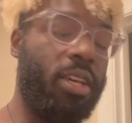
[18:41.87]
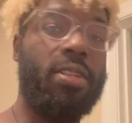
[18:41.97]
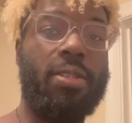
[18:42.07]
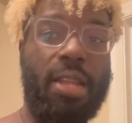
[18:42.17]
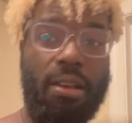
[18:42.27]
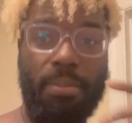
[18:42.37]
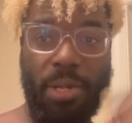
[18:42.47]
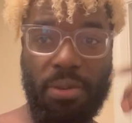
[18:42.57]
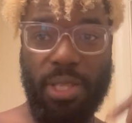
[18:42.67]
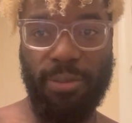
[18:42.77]
So now I'm
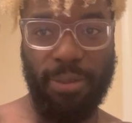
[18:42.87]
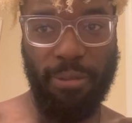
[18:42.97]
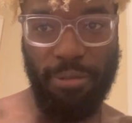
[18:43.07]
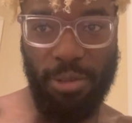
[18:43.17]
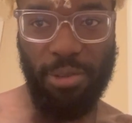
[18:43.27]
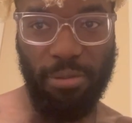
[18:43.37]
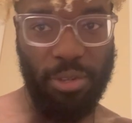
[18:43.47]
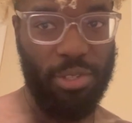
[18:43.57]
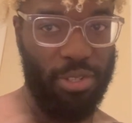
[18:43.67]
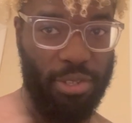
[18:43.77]
doing this for the future
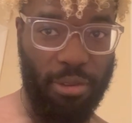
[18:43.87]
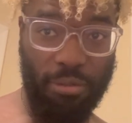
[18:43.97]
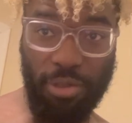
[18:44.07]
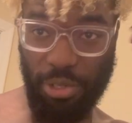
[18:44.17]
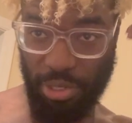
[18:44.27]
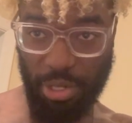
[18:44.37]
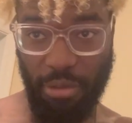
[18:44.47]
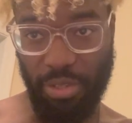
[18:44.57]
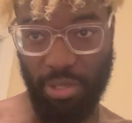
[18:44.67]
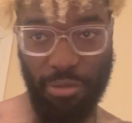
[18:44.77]
version. So future
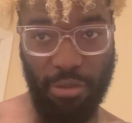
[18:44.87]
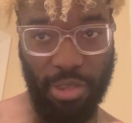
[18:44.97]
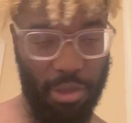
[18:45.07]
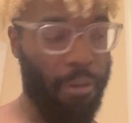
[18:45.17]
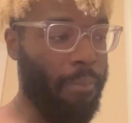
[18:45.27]
Soap, this is for you.